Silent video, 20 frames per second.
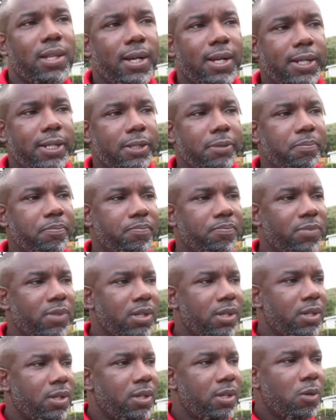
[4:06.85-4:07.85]
Um,
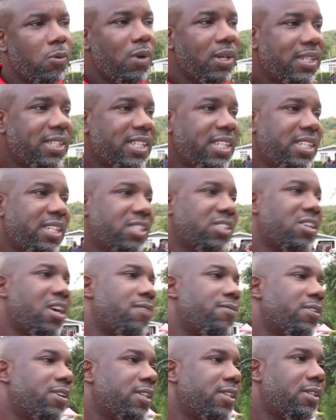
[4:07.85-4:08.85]
one thing I
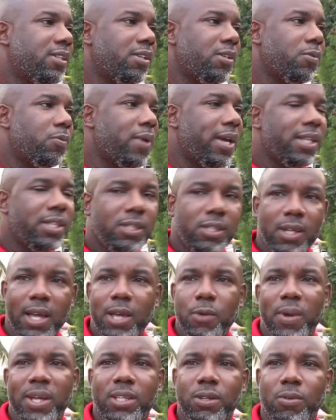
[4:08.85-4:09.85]
discovered when
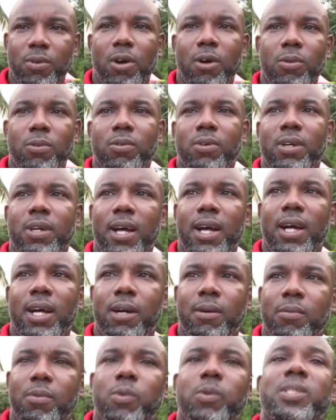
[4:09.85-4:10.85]
I went around
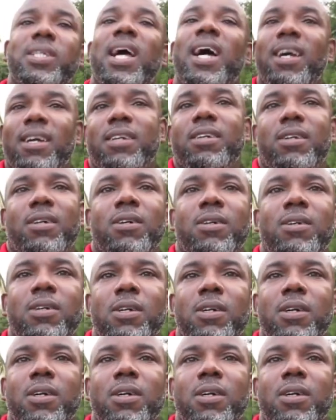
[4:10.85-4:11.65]
um, was that, you know,